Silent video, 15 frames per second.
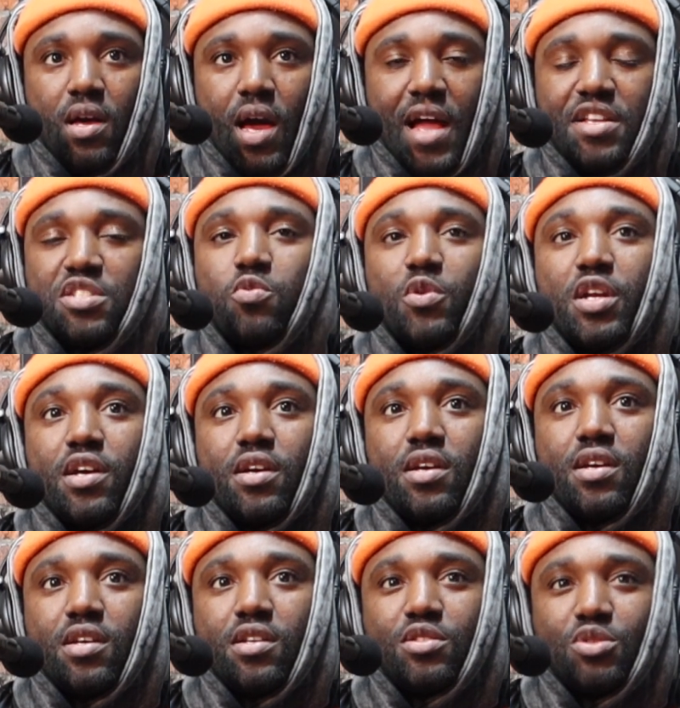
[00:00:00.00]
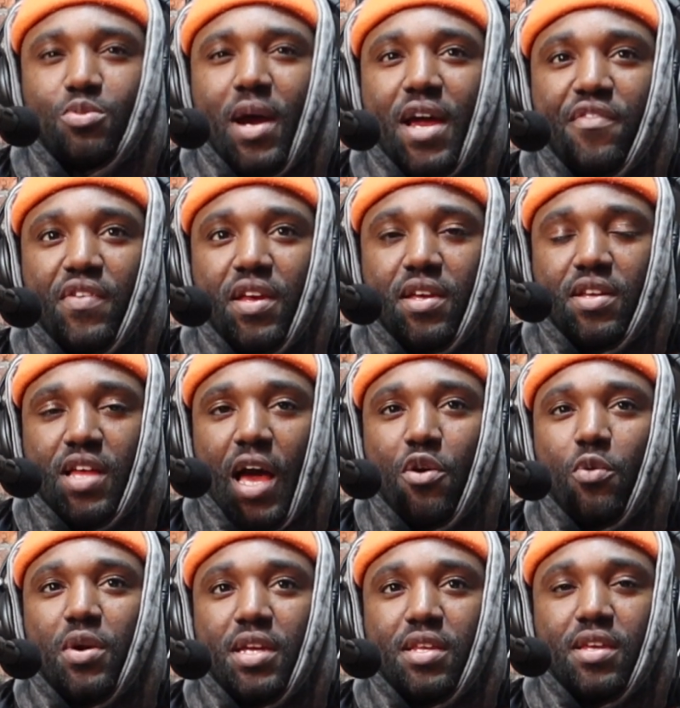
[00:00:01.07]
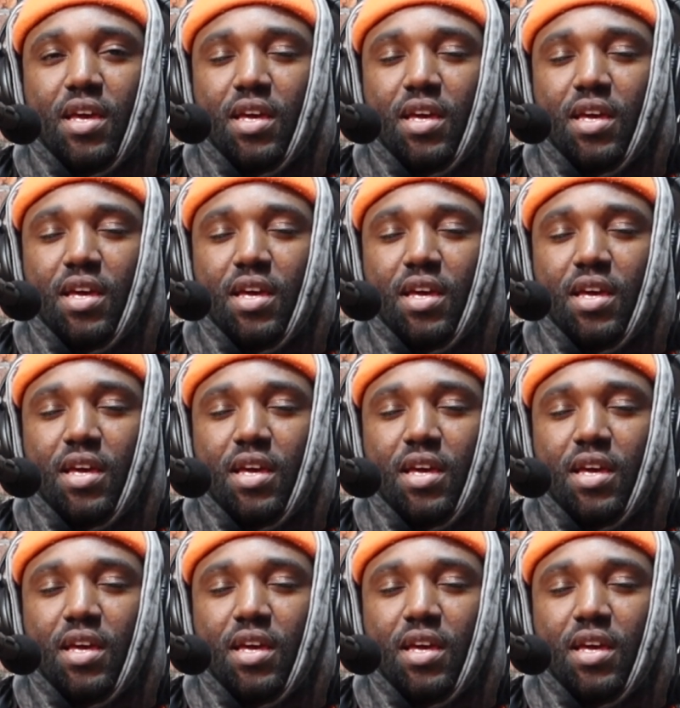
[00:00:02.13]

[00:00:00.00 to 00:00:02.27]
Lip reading: I just want to drive it. I don't want